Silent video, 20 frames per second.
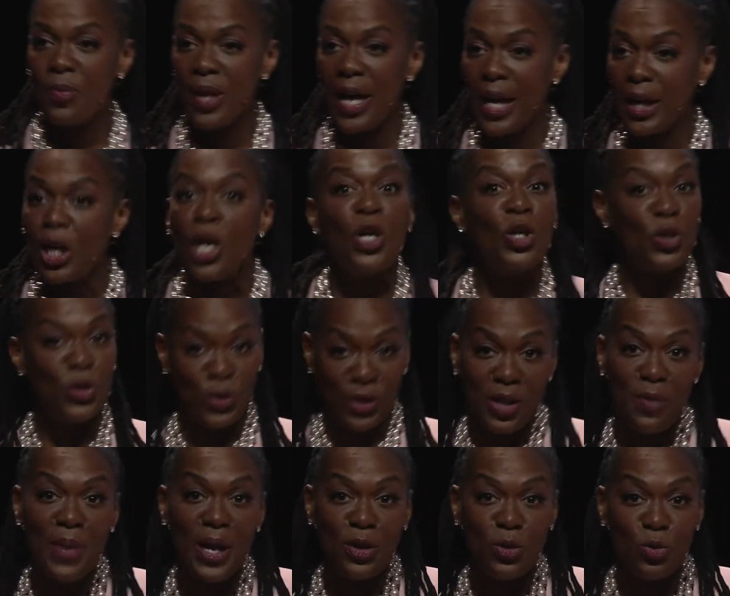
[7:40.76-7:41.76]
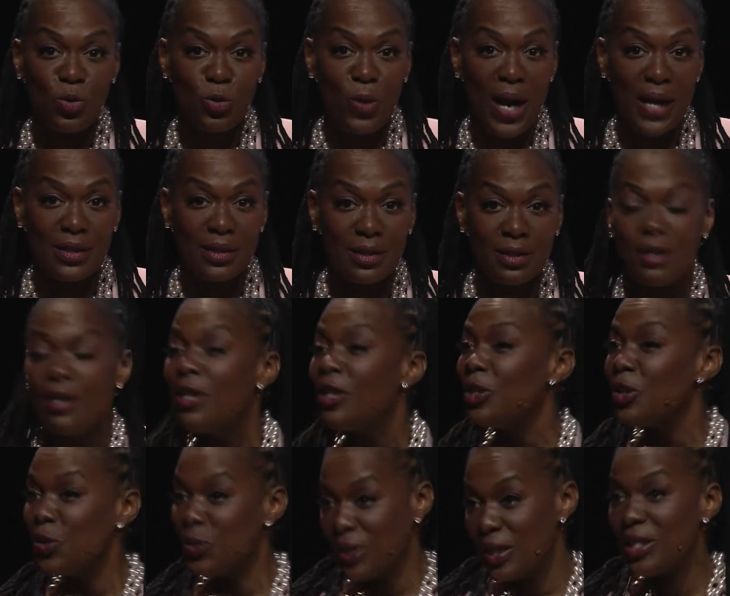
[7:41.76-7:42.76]
like, you see my new dress?
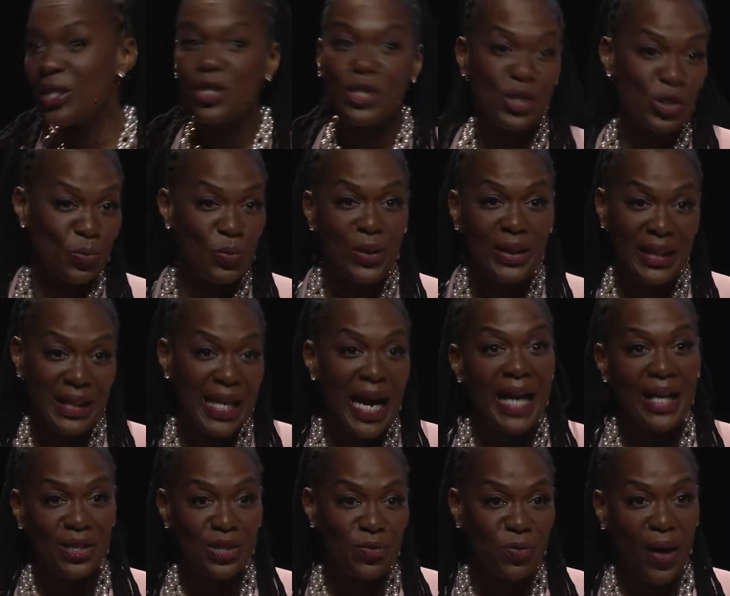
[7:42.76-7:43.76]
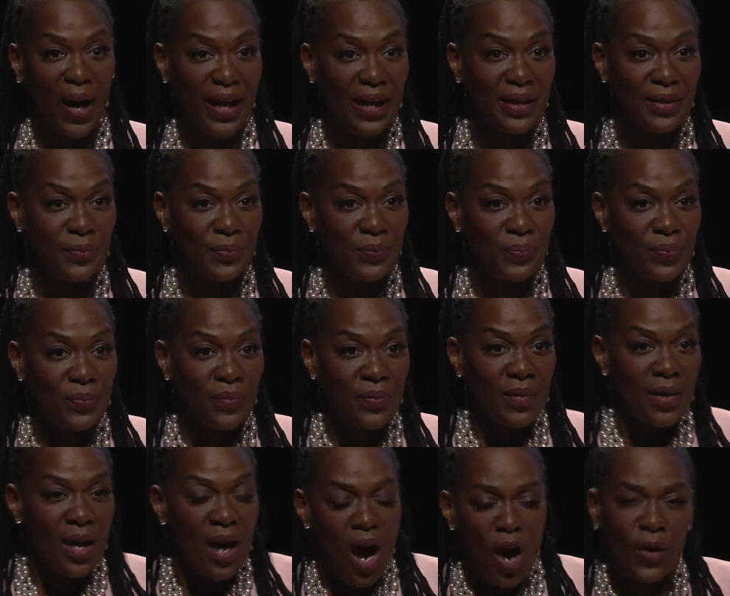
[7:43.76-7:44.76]
You see this looks really nice, right?
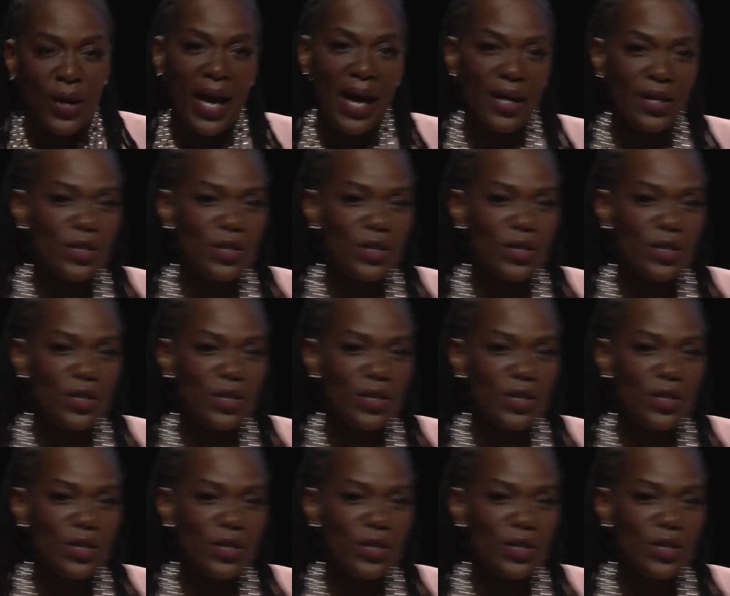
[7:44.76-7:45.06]
Okay,